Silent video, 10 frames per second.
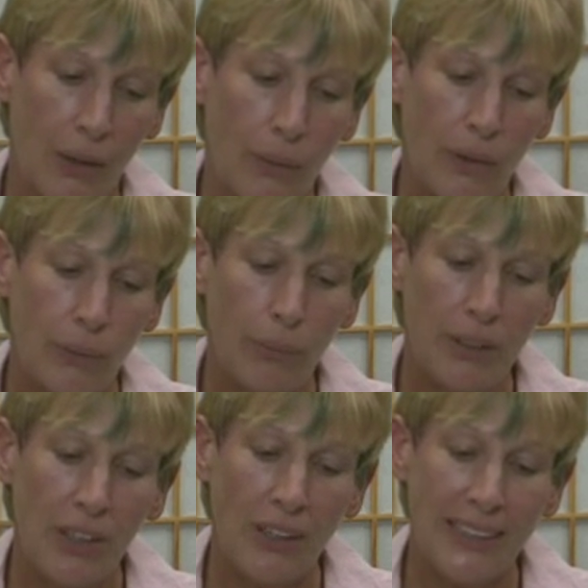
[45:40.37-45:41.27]
When a woman
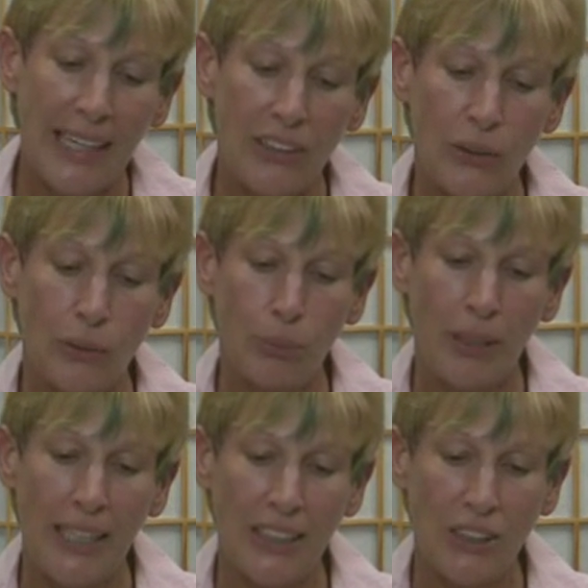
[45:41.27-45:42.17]
calls out to her
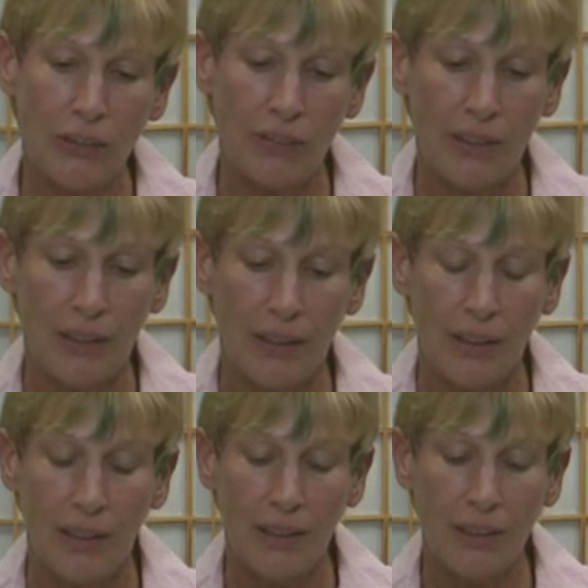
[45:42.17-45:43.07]
maidservant,
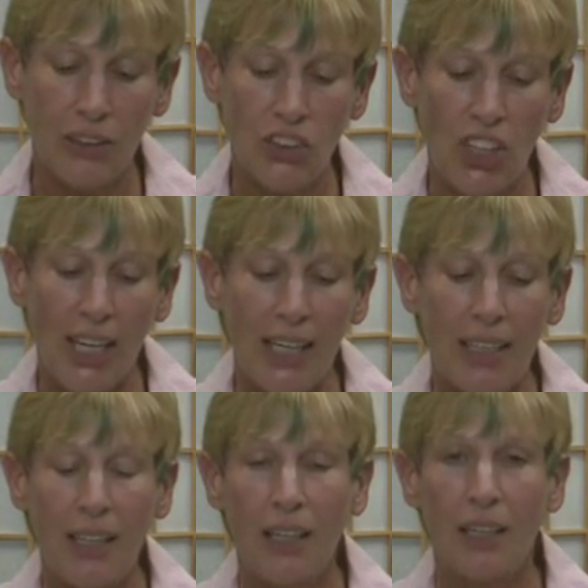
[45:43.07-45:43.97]
Little
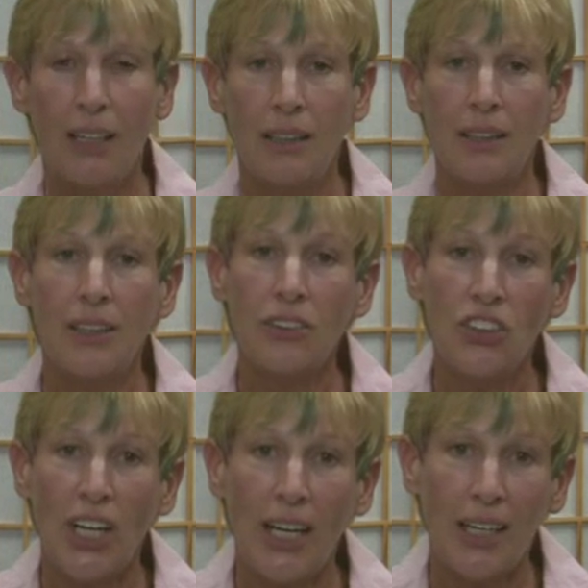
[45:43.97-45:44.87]
Jade, little
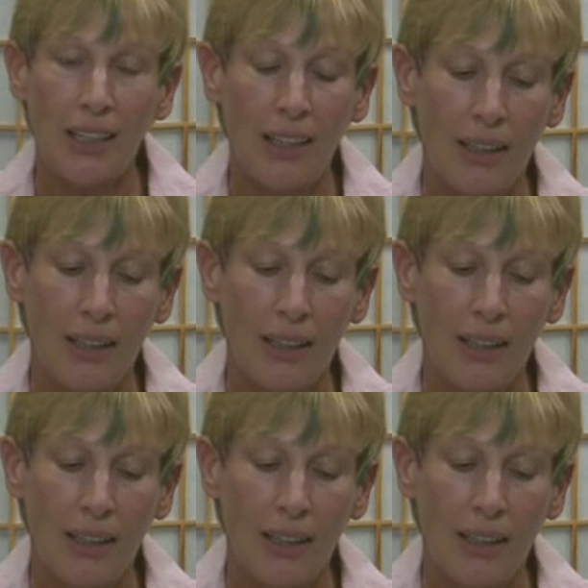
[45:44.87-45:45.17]
Jade,